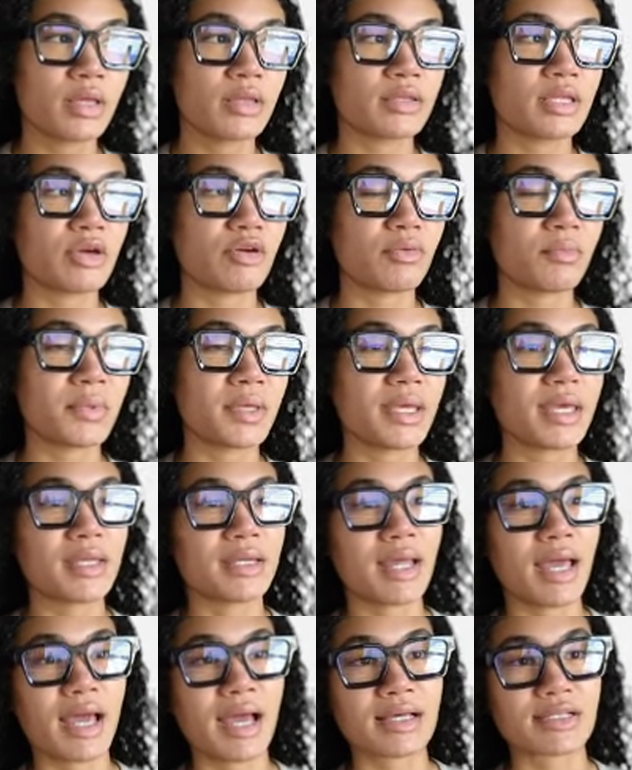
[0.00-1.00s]
They will begin
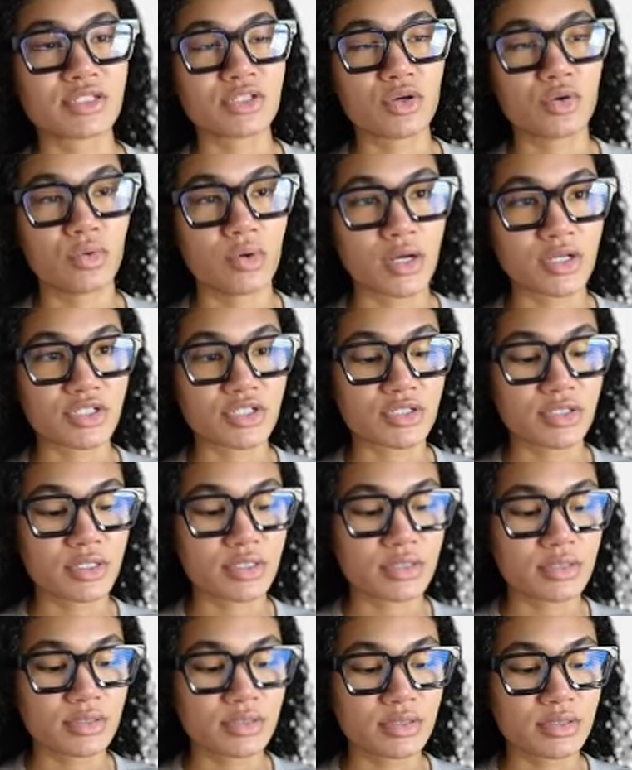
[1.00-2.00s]
to ask
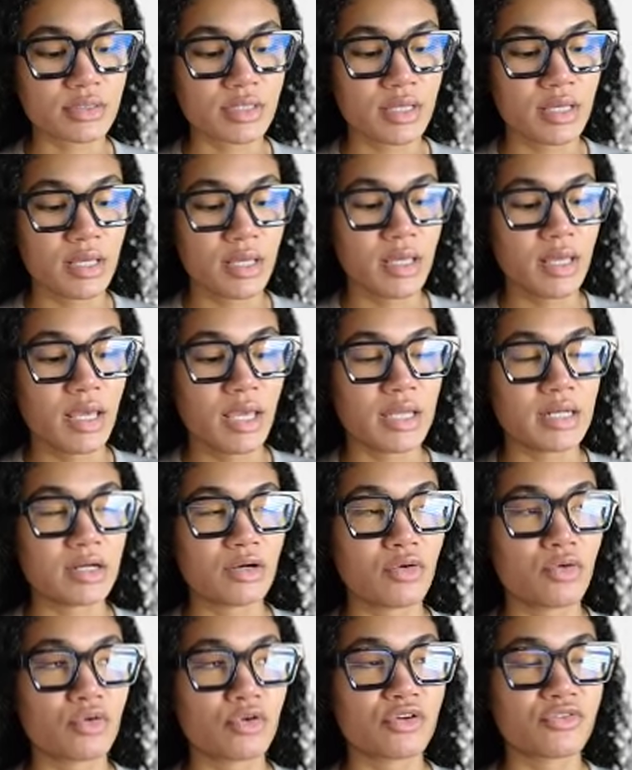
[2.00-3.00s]
questions. And in
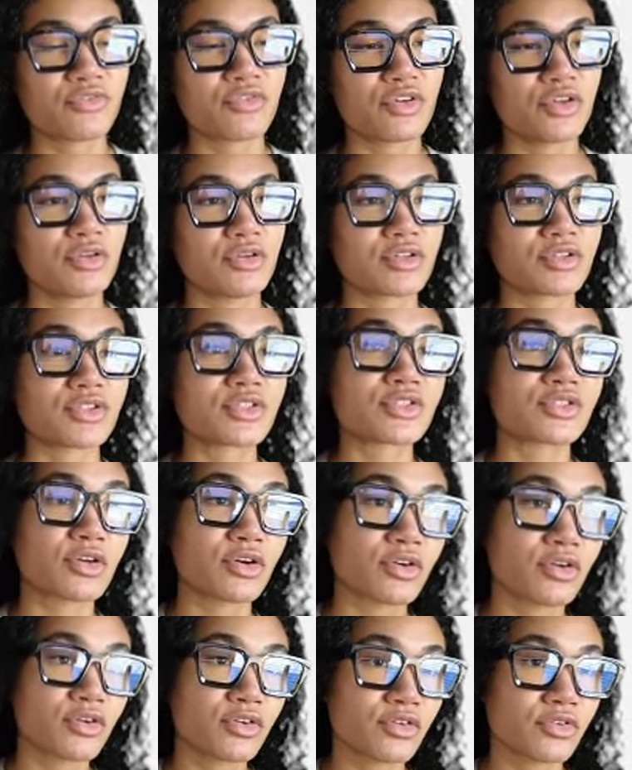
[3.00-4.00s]
order for you to
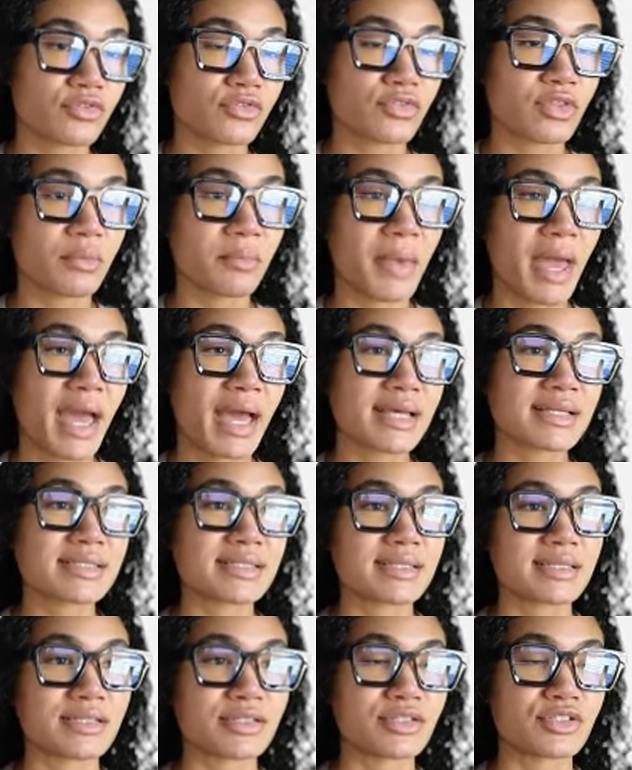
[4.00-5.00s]
serve the
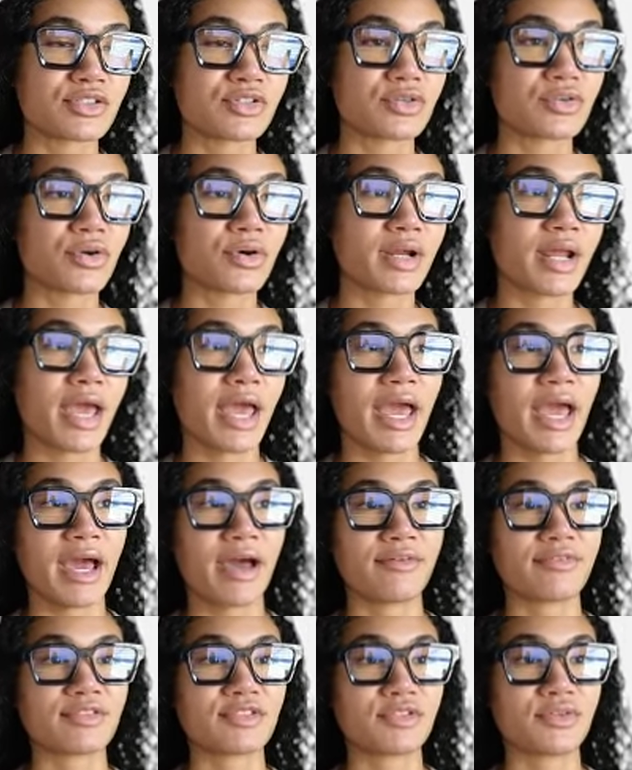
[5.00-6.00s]
masses, you're going to
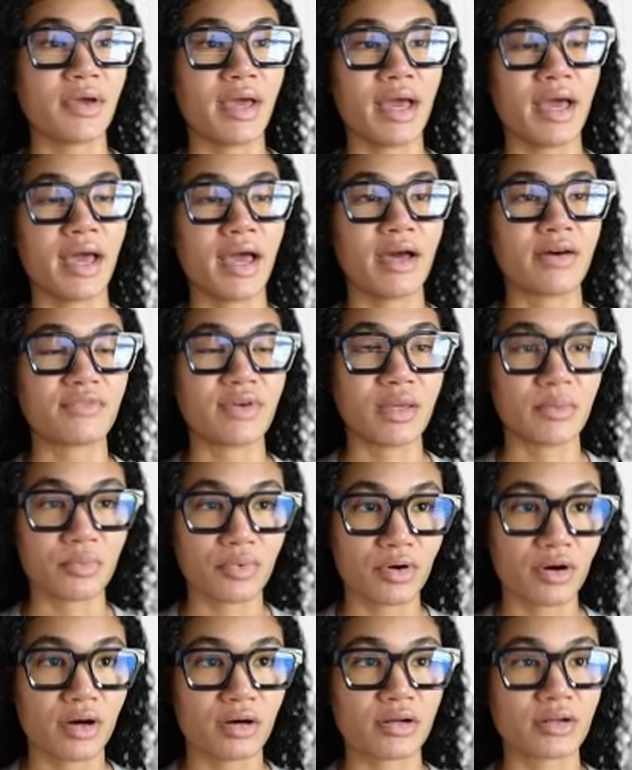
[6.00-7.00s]
have a
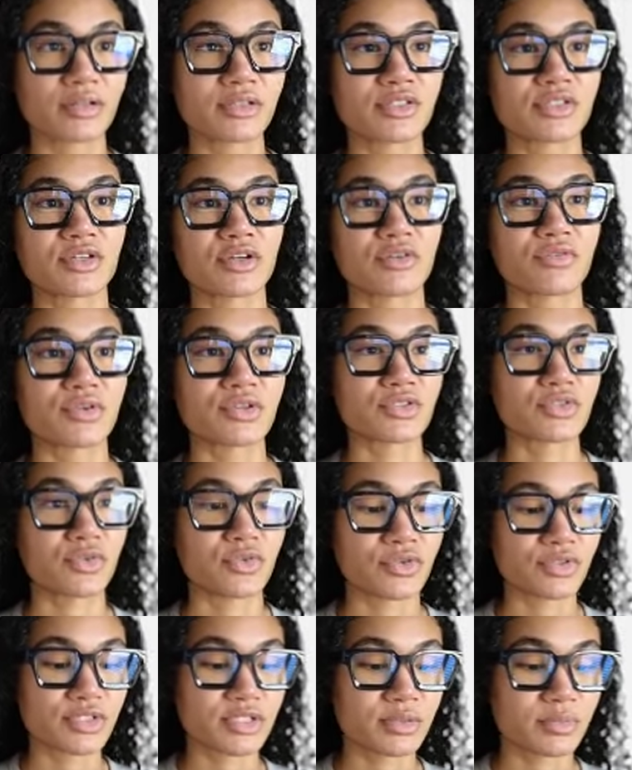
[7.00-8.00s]
product, service,
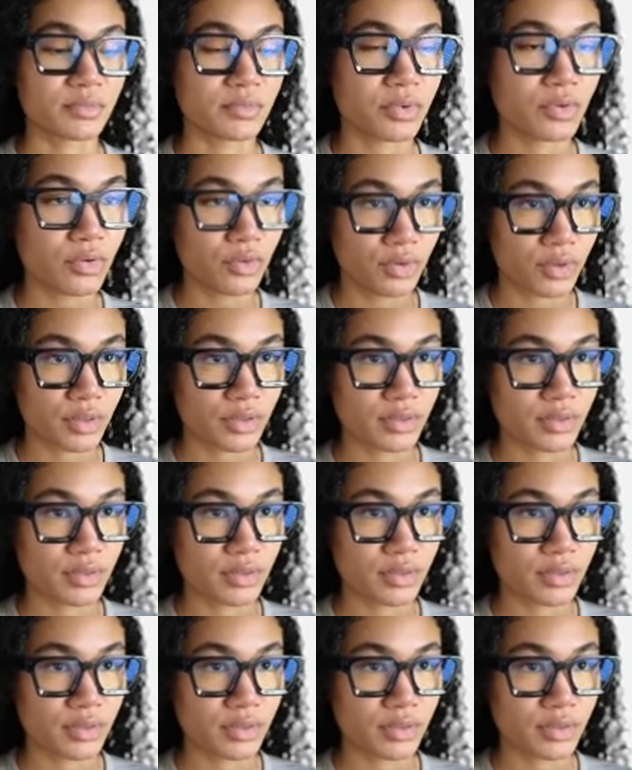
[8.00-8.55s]
or support.